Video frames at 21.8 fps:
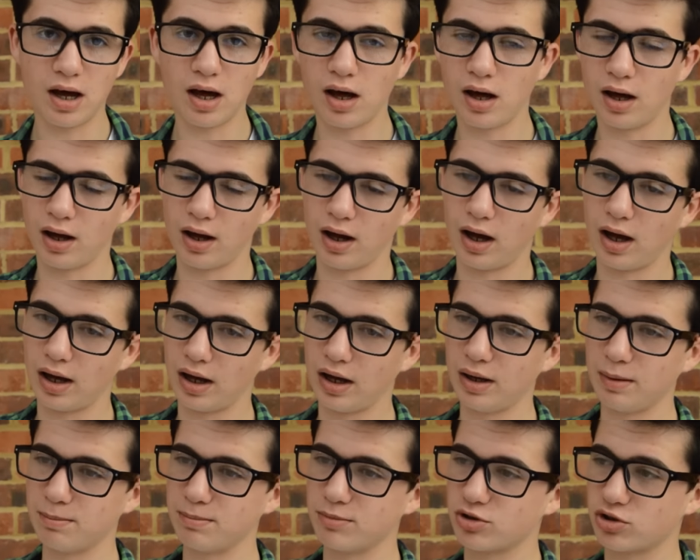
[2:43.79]

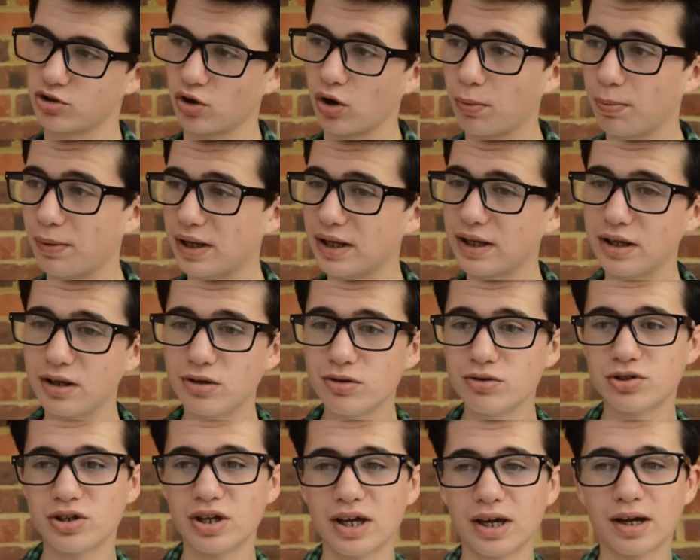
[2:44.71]
I'm stopping
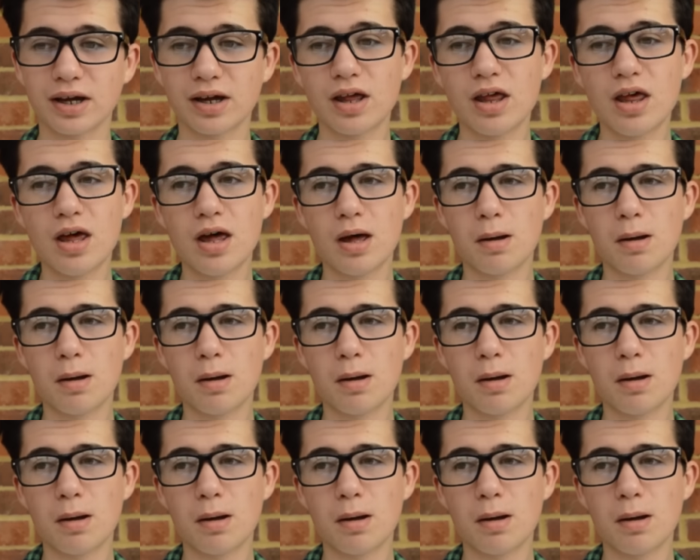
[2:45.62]
using